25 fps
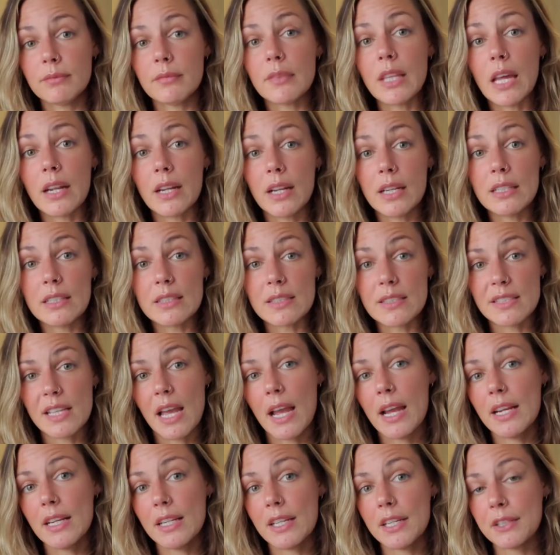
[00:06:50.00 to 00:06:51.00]
that I
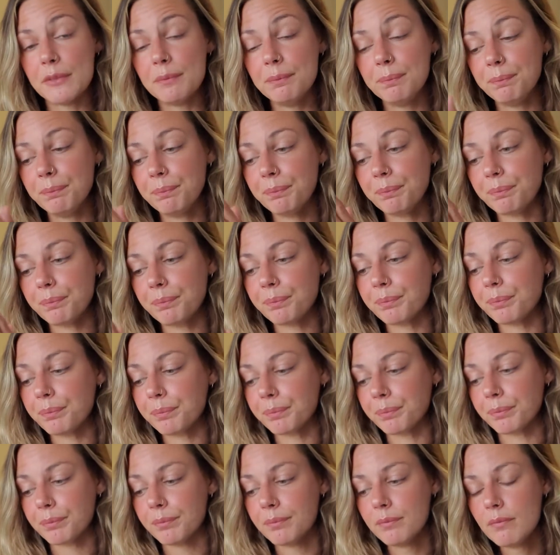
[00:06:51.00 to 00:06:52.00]
decided
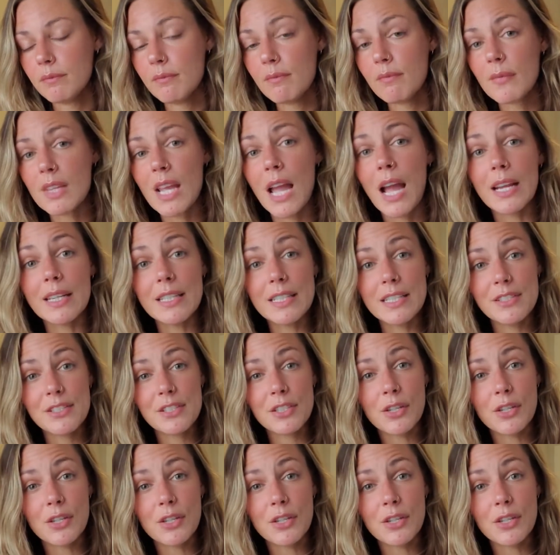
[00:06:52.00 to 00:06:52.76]
I need